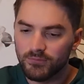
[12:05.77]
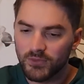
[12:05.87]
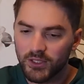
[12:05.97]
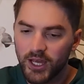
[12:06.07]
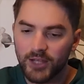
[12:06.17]

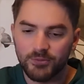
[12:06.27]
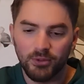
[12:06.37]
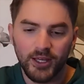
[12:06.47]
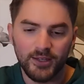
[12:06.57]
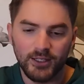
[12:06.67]
Yes,
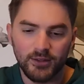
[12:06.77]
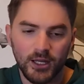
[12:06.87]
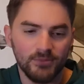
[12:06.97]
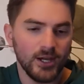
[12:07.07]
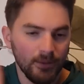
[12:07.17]
please. Hit the
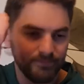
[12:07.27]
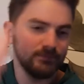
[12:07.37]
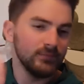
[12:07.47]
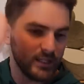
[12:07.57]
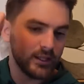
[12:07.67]
thumbs up.
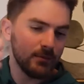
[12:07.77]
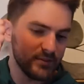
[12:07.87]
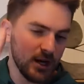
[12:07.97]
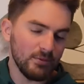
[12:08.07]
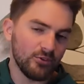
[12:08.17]
Hit the thumbs
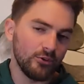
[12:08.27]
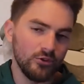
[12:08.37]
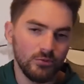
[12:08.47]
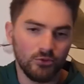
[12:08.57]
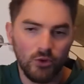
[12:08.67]
up. Be sure to
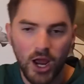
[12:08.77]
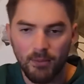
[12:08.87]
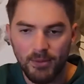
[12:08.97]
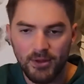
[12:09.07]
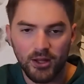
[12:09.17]
subscribe.
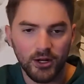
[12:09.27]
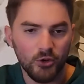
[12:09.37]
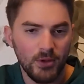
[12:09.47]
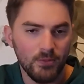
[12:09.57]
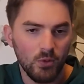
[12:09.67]
Maybe a lot of
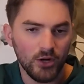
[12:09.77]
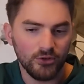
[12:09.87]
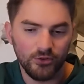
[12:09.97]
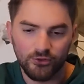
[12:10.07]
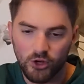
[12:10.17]
new people
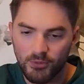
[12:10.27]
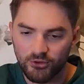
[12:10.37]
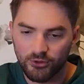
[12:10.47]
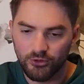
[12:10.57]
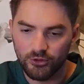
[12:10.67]
watching this show. Be
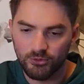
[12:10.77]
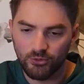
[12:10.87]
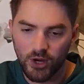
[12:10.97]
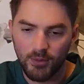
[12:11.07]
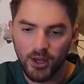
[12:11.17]
sure to
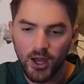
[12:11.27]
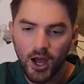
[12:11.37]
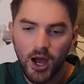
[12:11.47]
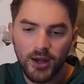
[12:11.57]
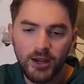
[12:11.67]
subscribe.
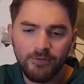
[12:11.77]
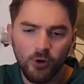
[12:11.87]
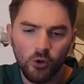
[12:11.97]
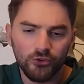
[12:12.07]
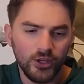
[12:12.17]
Nick
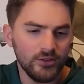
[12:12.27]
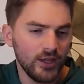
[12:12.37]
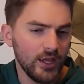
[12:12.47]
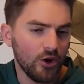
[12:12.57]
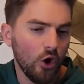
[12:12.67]
Foles is
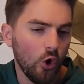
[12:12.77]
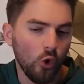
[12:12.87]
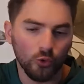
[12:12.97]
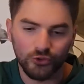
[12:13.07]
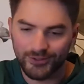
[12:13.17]
a
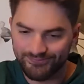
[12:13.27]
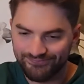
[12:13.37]
Colt.